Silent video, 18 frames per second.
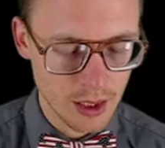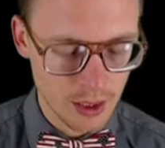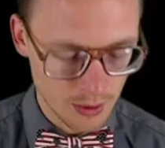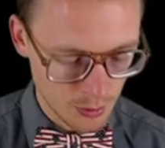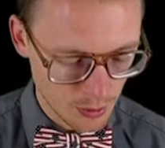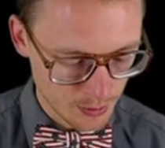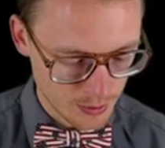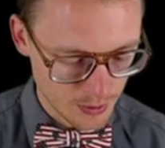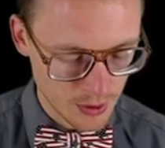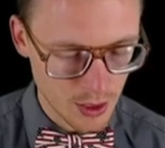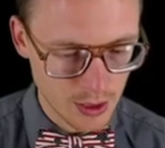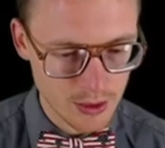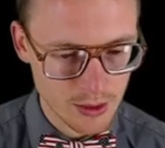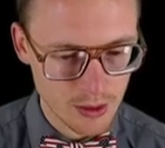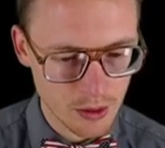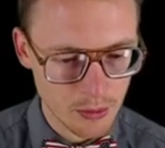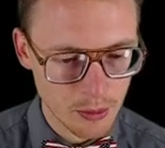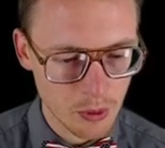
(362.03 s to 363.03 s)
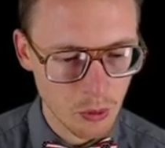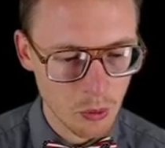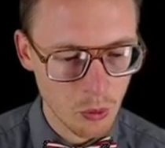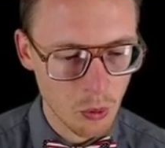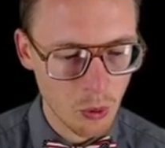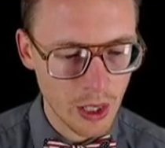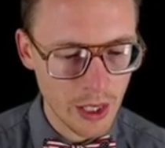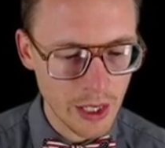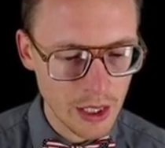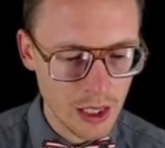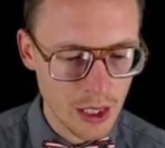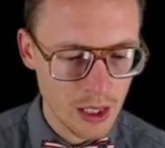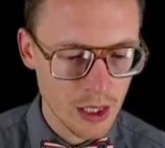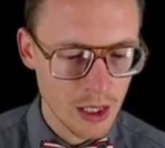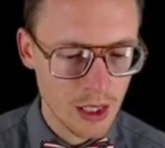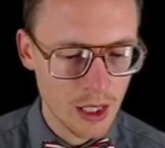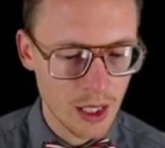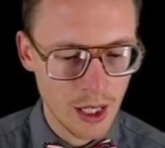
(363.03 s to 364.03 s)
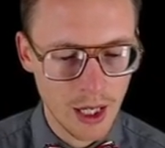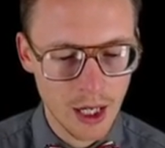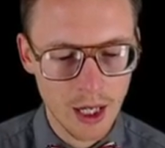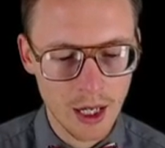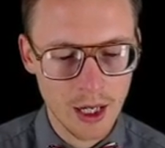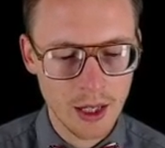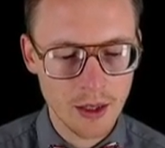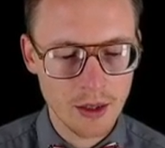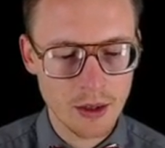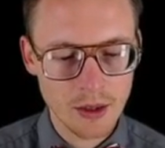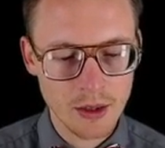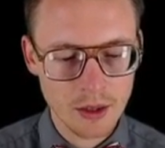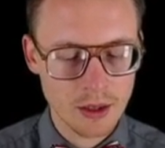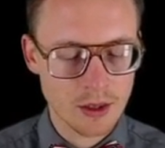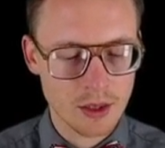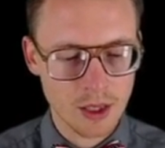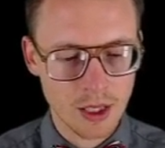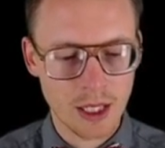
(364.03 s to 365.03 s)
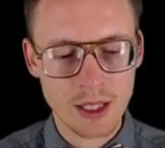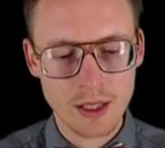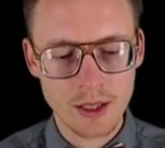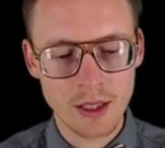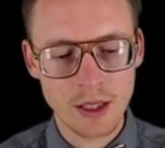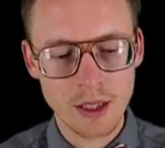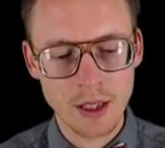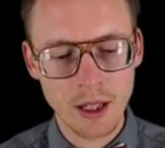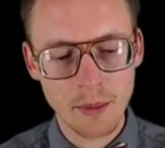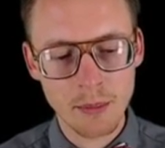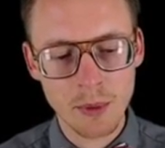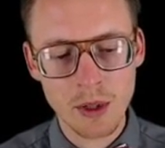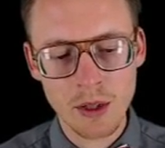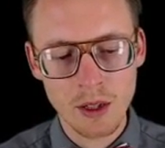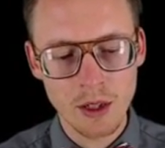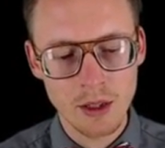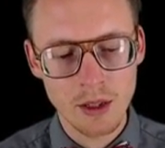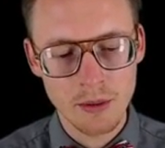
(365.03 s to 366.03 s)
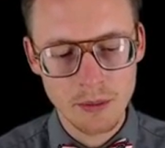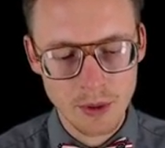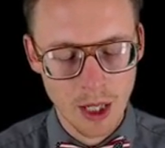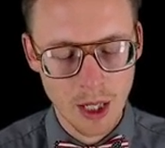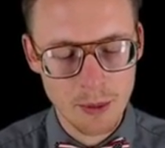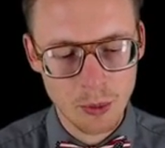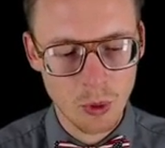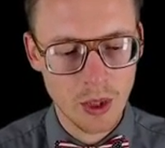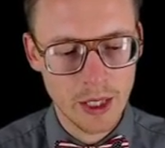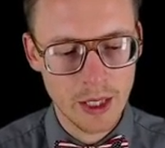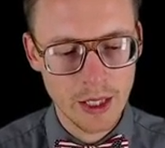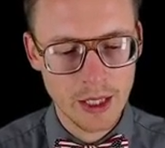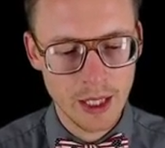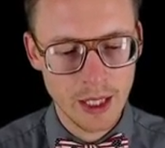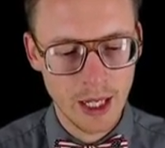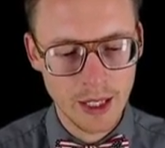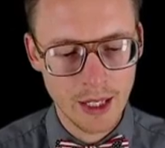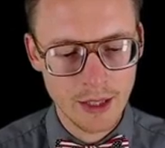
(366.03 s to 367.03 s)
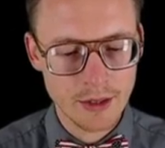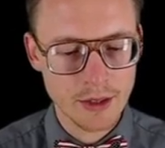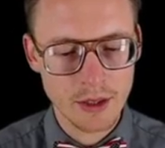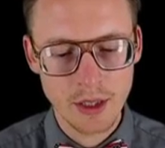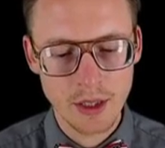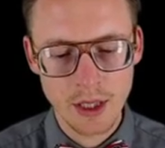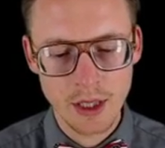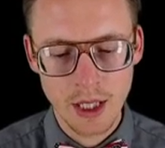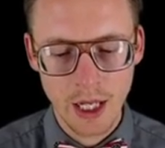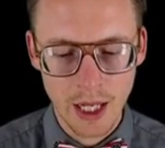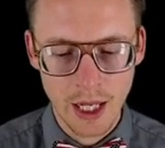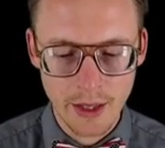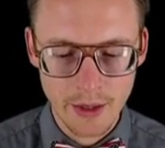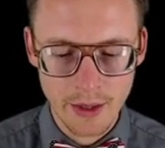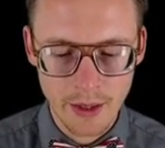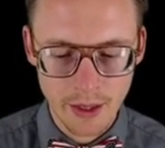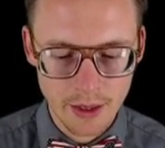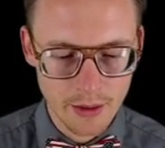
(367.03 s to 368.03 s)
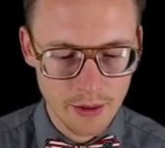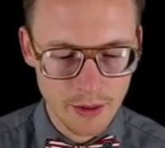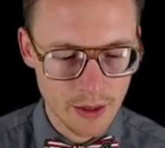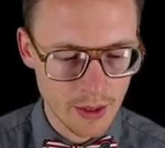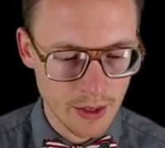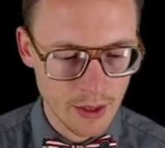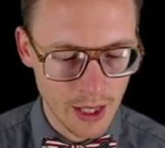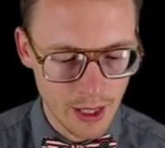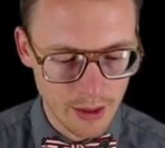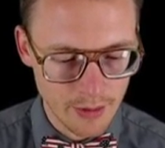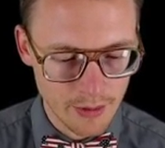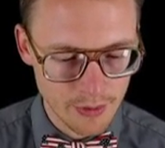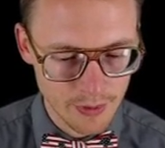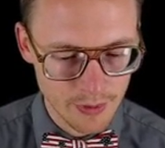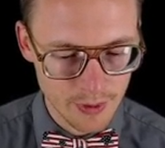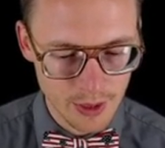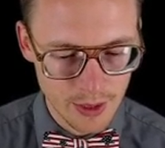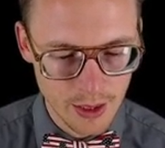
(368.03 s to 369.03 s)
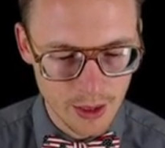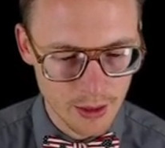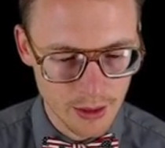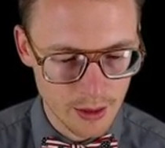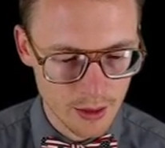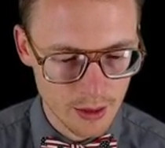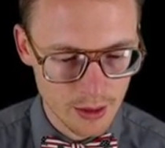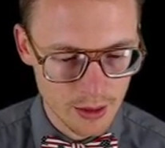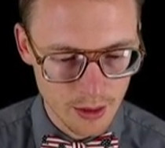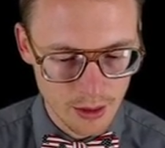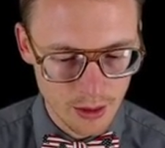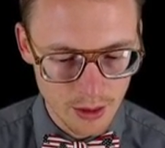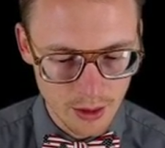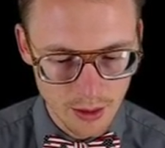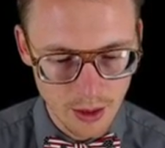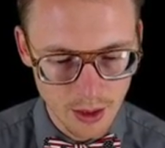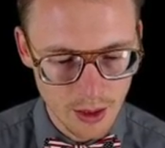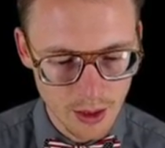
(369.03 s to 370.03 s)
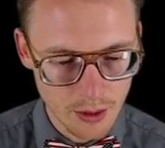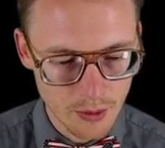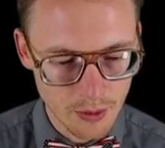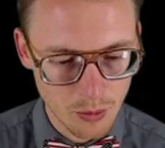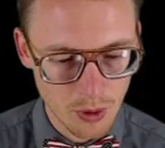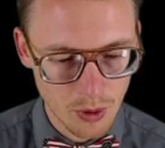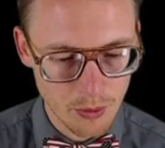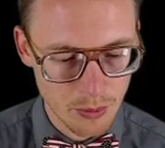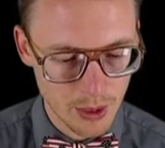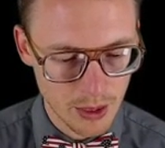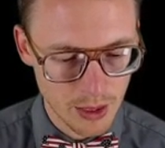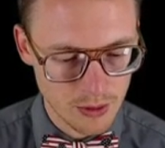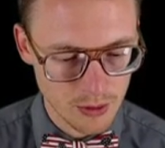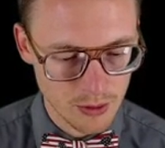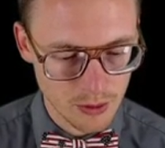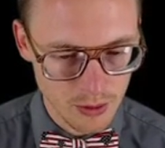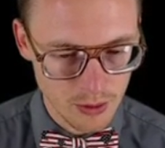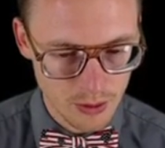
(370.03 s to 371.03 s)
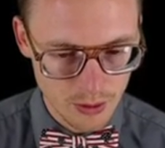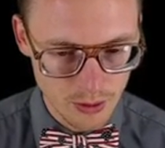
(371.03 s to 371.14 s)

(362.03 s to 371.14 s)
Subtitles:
not 0, but 1. Select the number, type 1, enter, and there you go. There you have the 1 pixel.